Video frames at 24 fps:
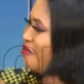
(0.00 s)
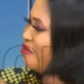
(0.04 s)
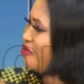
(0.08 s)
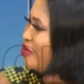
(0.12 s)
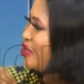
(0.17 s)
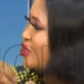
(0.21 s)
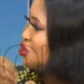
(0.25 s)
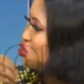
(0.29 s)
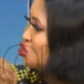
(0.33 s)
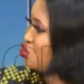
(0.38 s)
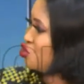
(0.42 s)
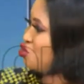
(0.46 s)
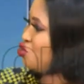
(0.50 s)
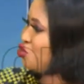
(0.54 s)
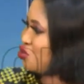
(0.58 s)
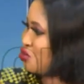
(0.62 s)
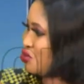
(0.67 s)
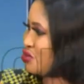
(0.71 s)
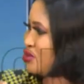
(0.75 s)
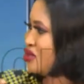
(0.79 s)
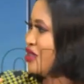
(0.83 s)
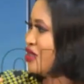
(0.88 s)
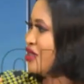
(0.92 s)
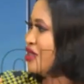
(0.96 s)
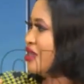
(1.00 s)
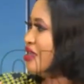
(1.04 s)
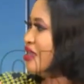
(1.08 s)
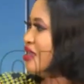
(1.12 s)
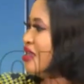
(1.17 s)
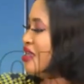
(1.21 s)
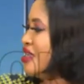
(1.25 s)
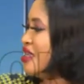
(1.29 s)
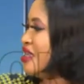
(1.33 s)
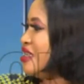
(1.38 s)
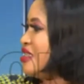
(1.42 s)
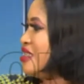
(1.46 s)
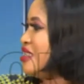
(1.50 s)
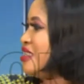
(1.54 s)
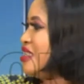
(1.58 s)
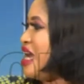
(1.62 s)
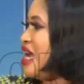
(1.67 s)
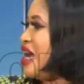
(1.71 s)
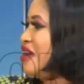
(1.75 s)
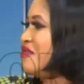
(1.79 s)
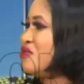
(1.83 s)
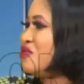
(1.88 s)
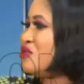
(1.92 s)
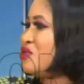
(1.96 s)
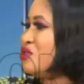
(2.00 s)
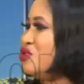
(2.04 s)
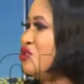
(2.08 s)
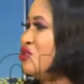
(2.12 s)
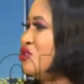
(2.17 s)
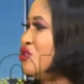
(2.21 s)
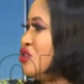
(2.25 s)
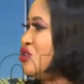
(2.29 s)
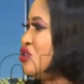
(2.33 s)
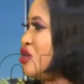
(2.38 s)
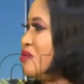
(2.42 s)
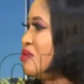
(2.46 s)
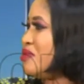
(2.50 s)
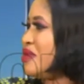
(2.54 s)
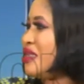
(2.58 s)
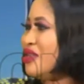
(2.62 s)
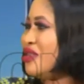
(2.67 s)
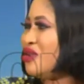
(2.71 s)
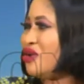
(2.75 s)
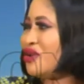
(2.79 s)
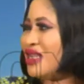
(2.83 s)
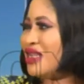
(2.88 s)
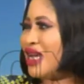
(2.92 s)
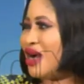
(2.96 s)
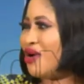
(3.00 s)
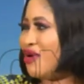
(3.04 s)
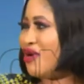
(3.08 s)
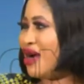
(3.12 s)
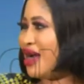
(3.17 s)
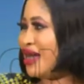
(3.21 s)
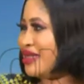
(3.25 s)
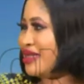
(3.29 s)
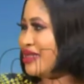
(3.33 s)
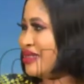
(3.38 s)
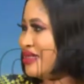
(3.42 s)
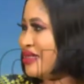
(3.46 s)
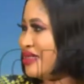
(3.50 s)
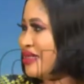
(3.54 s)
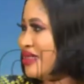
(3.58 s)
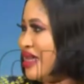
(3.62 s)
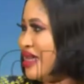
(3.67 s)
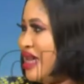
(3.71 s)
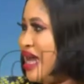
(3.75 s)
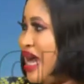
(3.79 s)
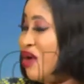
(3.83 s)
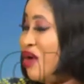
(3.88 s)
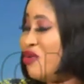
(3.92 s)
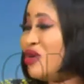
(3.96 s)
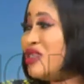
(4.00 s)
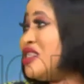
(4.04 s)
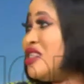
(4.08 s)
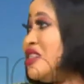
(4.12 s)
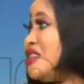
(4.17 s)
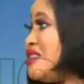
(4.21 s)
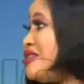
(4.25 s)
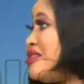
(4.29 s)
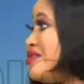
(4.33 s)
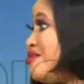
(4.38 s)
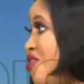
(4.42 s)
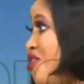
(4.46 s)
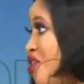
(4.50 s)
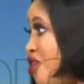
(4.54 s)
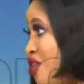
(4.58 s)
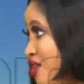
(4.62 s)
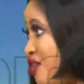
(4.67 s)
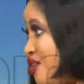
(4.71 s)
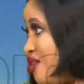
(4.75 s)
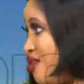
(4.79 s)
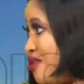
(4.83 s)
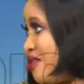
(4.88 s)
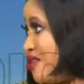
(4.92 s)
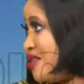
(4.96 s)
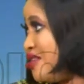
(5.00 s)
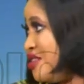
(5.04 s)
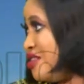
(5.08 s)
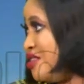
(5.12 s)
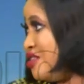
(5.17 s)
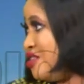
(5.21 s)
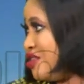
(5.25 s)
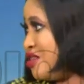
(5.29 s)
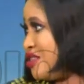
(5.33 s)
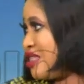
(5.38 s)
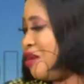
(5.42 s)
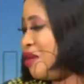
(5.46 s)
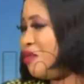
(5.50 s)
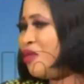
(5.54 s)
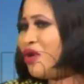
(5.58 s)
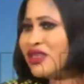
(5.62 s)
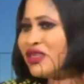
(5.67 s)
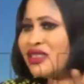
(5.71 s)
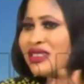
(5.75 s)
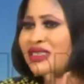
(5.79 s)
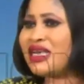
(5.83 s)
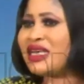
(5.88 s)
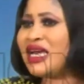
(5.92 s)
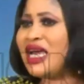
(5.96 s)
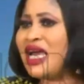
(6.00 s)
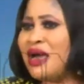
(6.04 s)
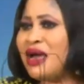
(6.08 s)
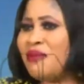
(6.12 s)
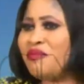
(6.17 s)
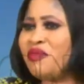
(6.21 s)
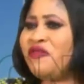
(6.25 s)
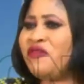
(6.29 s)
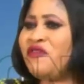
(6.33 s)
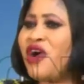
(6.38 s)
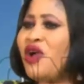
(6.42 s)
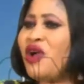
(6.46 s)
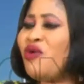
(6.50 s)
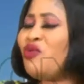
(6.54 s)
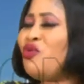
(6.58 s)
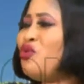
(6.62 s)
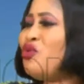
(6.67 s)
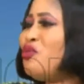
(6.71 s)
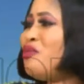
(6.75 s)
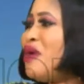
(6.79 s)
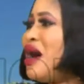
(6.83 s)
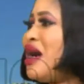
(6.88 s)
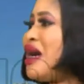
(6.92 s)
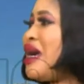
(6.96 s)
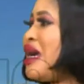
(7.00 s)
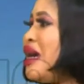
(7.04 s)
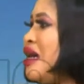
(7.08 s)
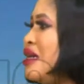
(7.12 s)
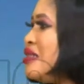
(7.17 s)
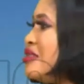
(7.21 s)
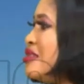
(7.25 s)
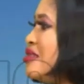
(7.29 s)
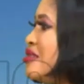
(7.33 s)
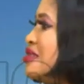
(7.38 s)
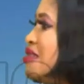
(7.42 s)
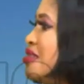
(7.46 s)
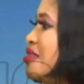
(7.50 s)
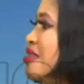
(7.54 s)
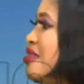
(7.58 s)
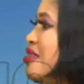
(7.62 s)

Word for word: been through, she have to use something otherwise, and which is wrong. You understand? But before a woman okay, can... the story of that